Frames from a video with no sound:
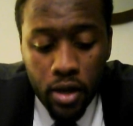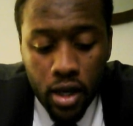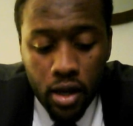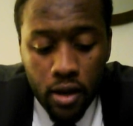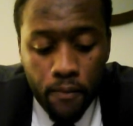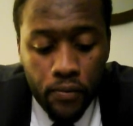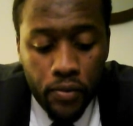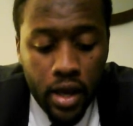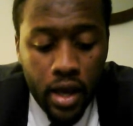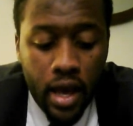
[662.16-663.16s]
been
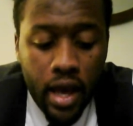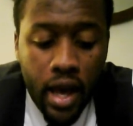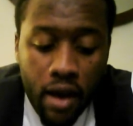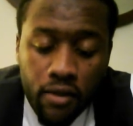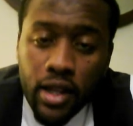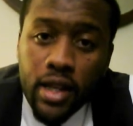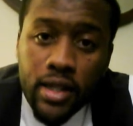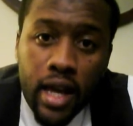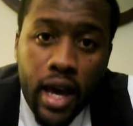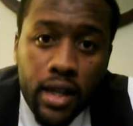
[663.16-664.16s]
heavily
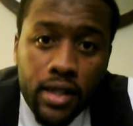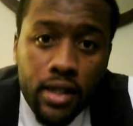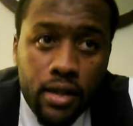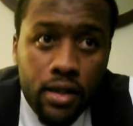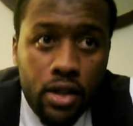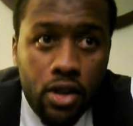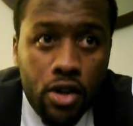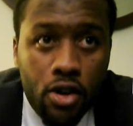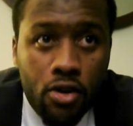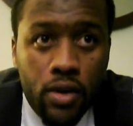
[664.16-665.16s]
attacked, you
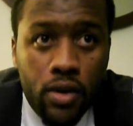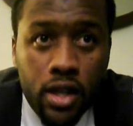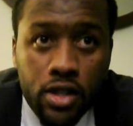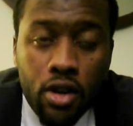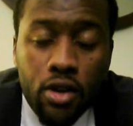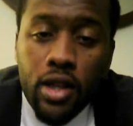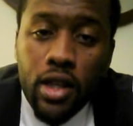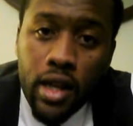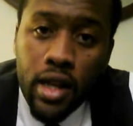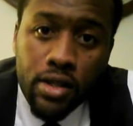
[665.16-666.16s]
know,
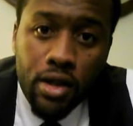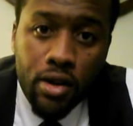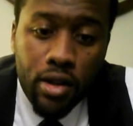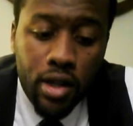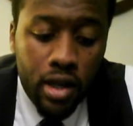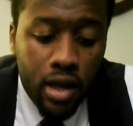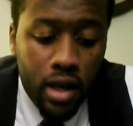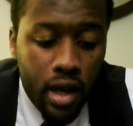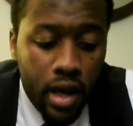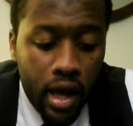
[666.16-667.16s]
internally and externally,
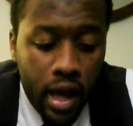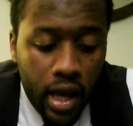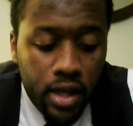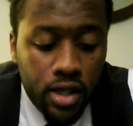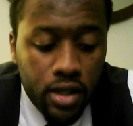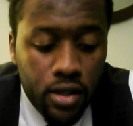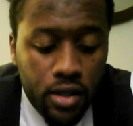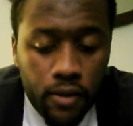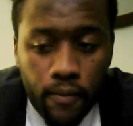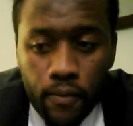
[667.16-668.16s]

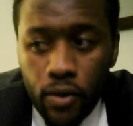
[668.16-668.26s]
agents,